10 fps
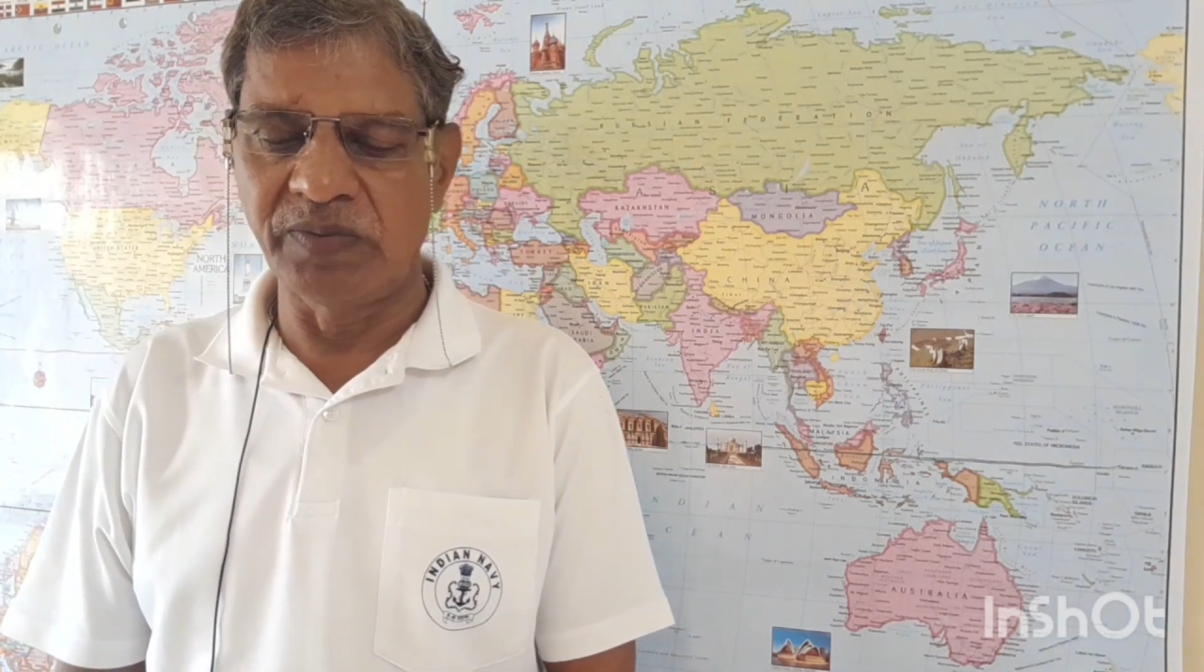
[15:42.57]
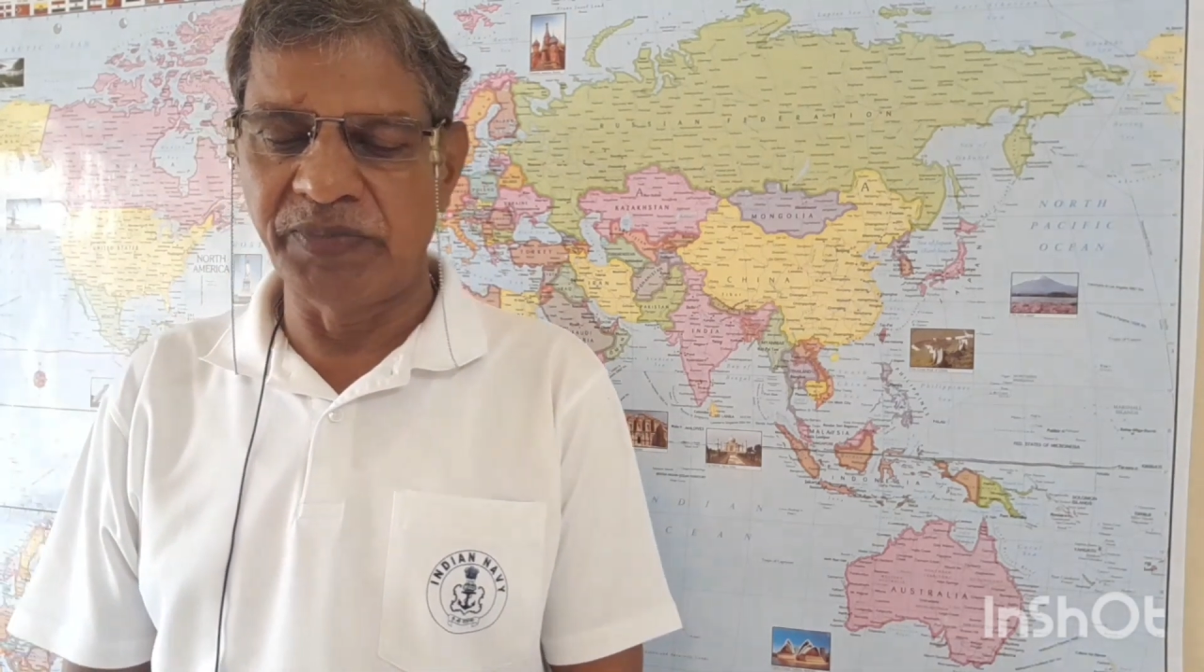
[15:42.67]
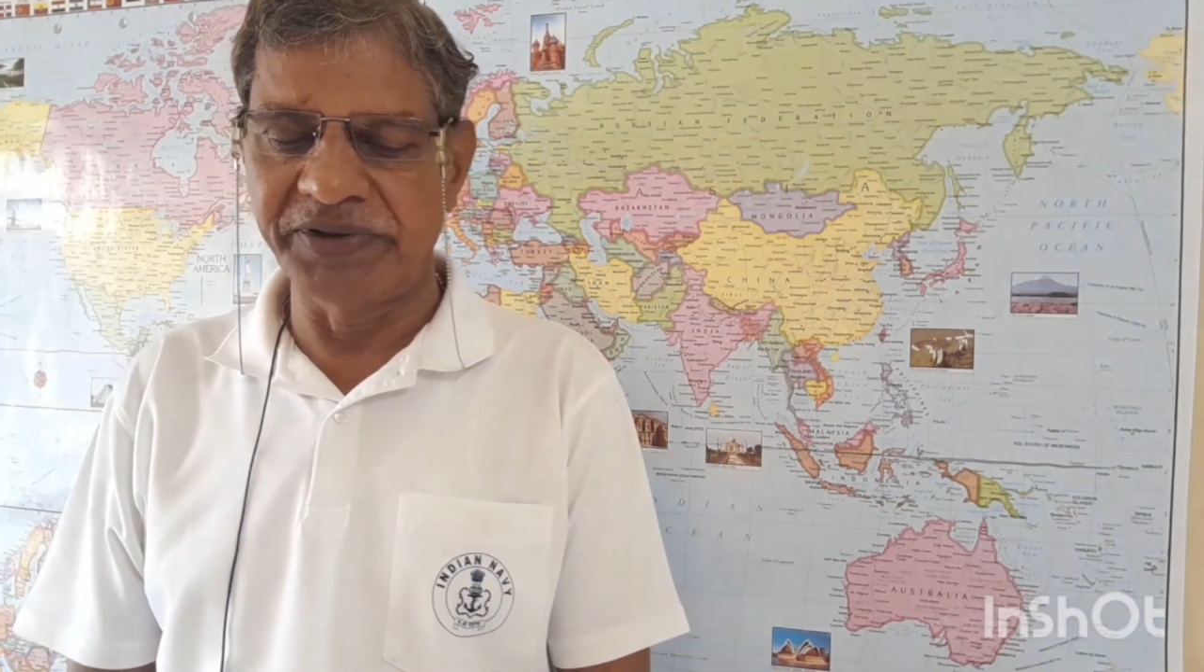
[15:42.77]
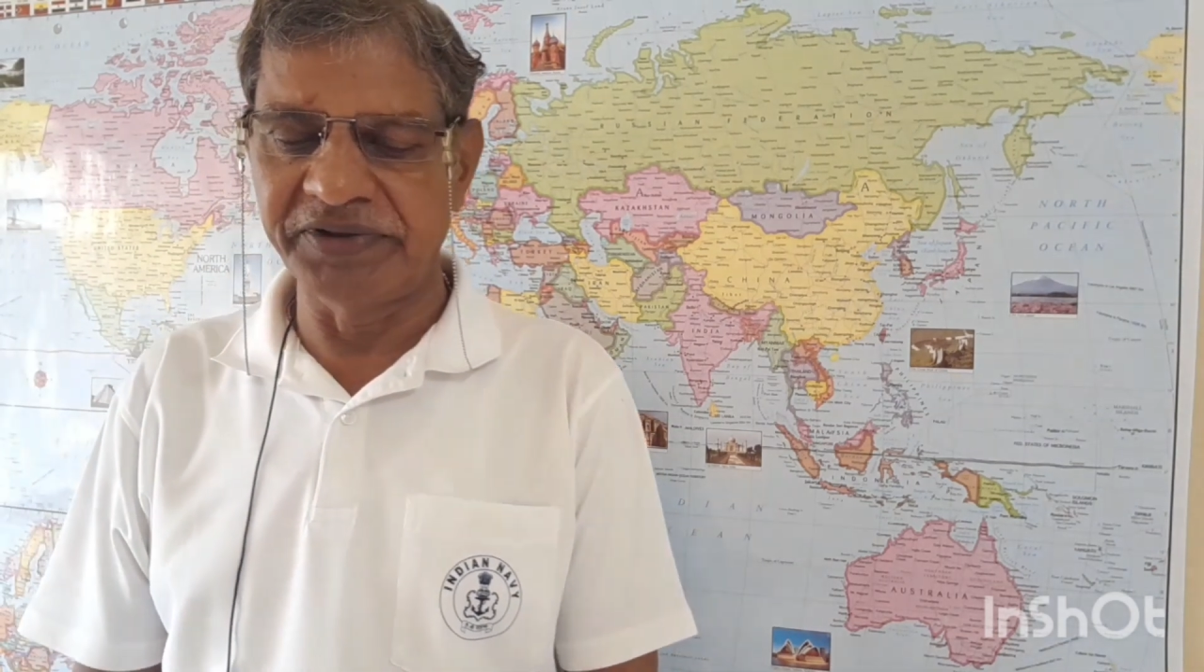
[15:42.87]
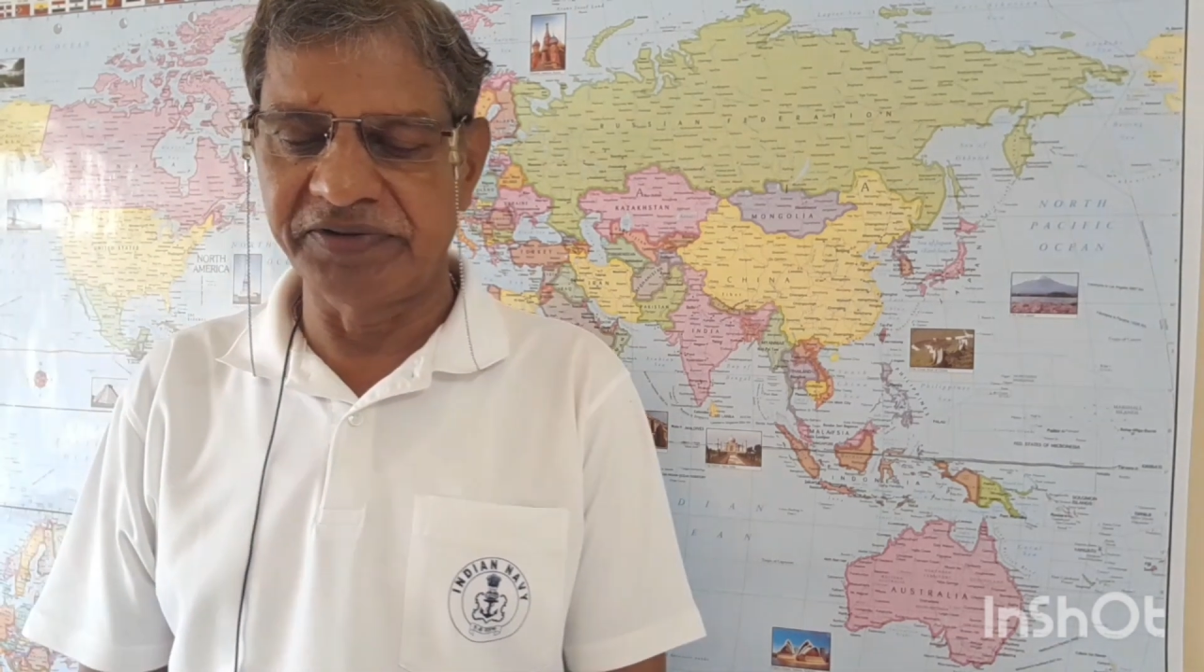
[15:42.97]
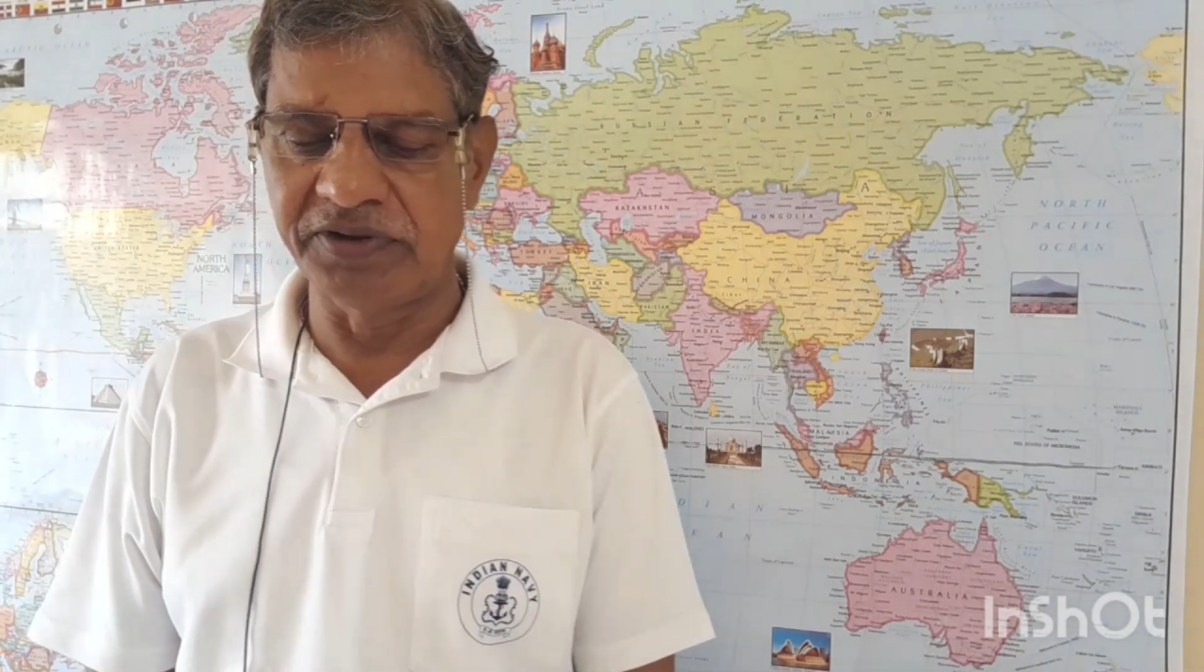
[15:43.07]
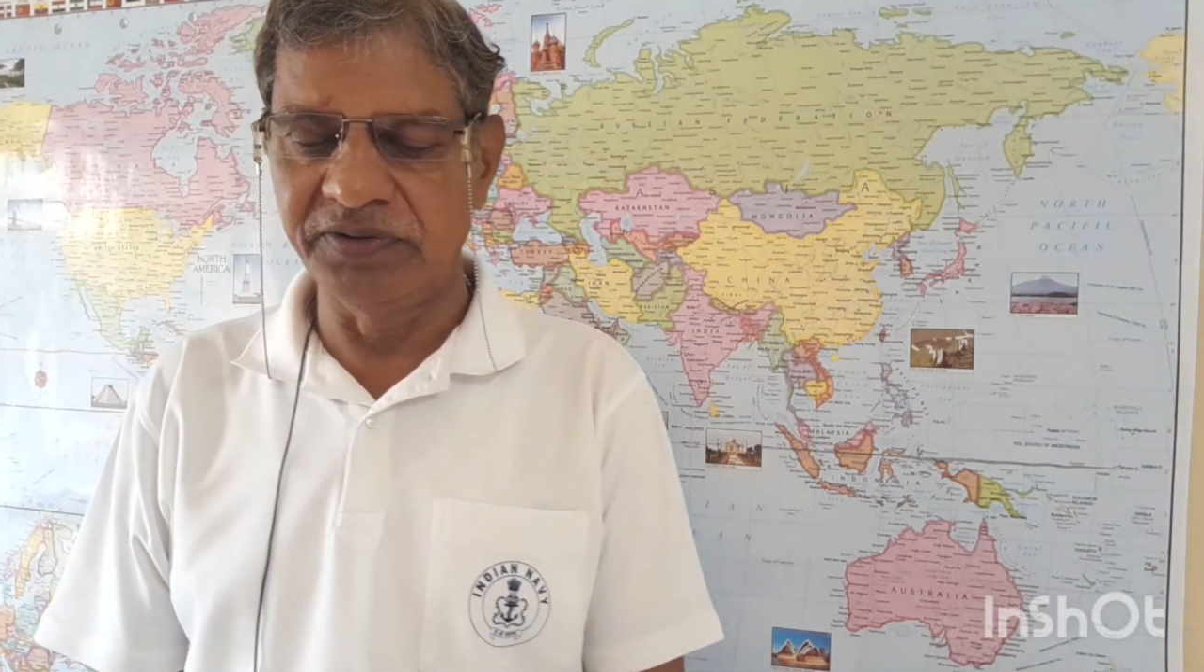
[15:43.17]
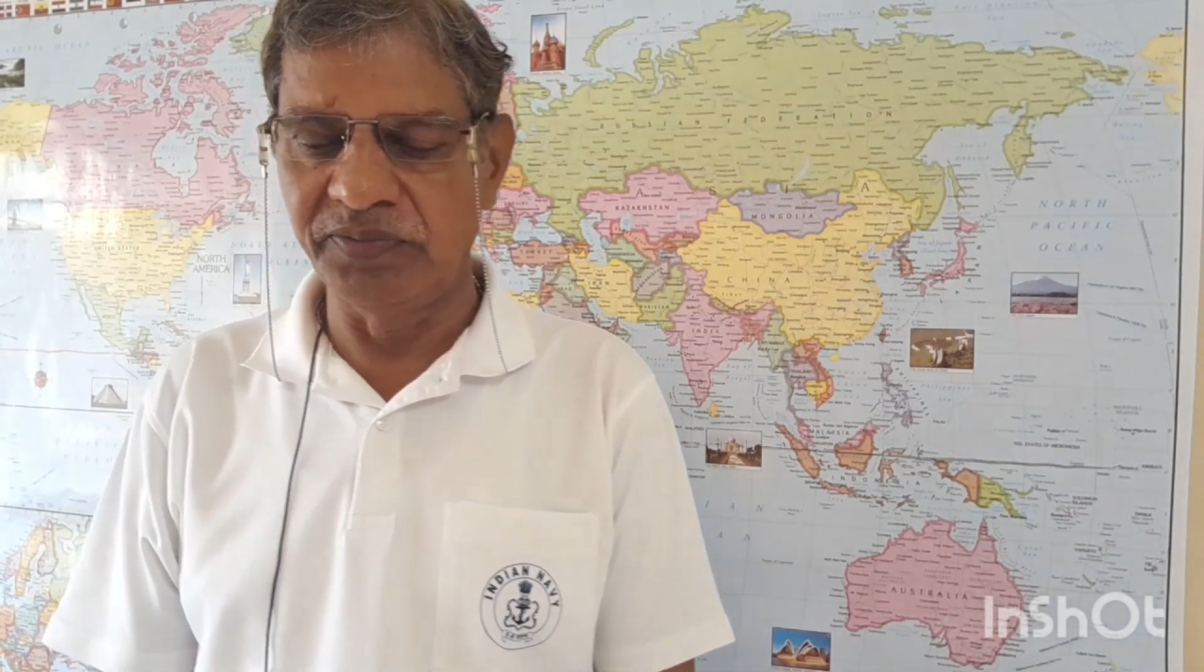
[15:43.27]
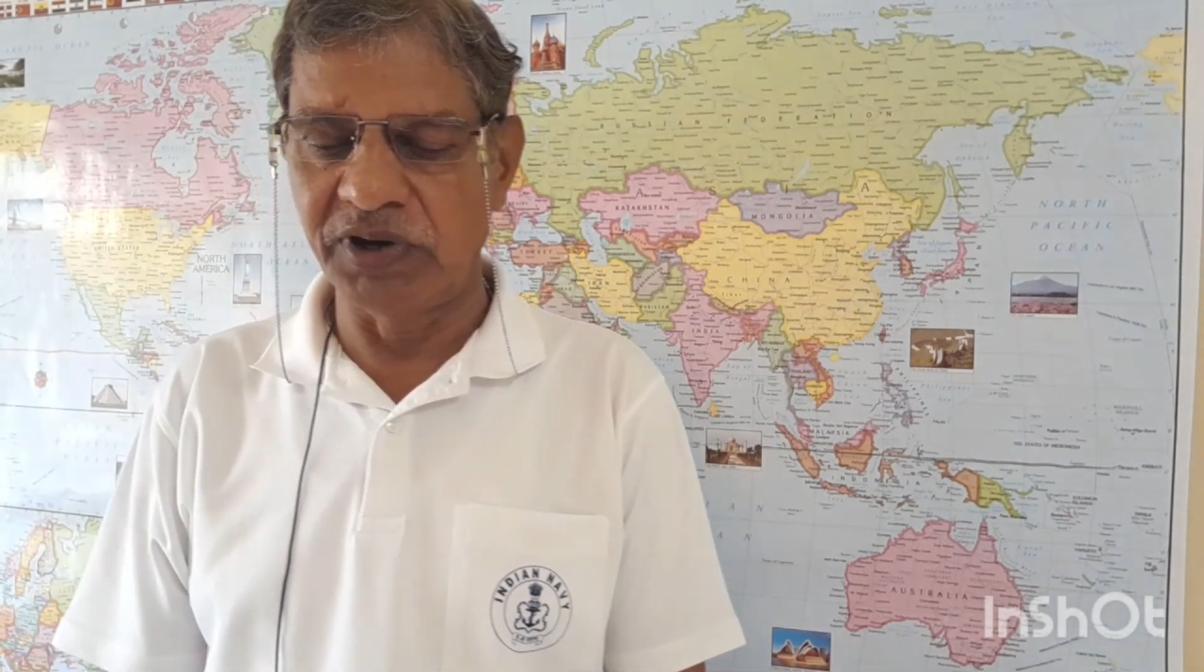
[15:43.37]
compensation